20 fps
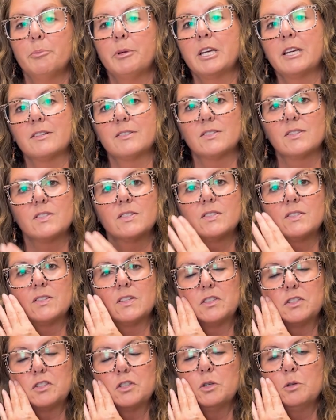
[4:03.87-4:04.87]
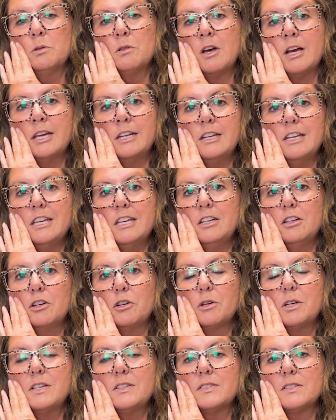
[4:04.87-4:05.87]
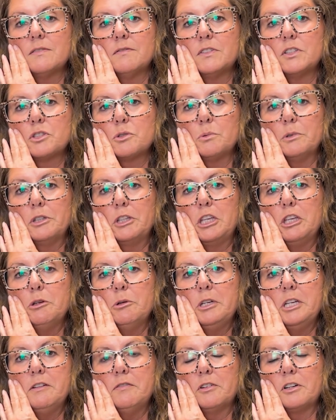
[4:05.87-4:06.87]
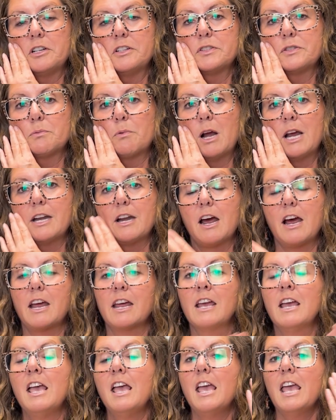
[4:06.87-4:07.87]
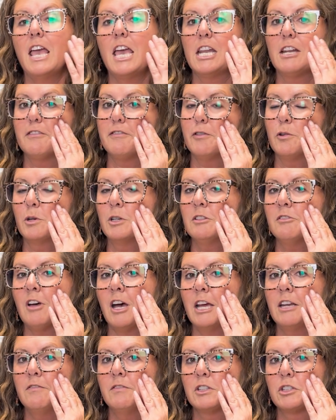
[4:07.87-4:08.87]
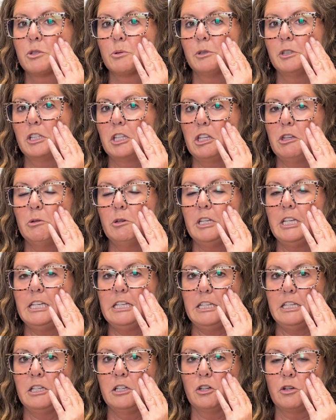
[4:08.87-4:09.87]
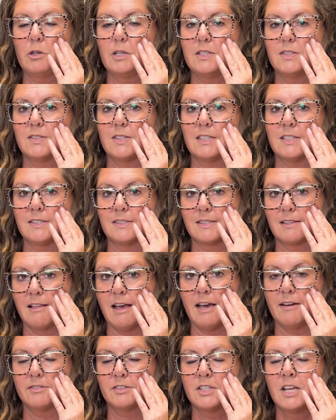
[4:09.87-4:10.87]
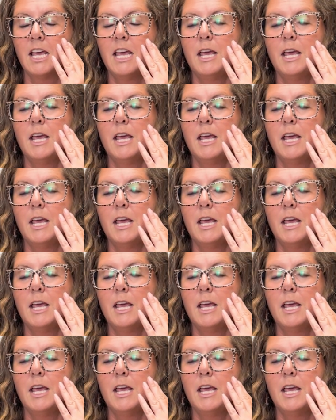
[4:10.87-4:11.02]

because this is a two-line increase in visual acuity for his right eye and a four-line visual acuity increase in his left,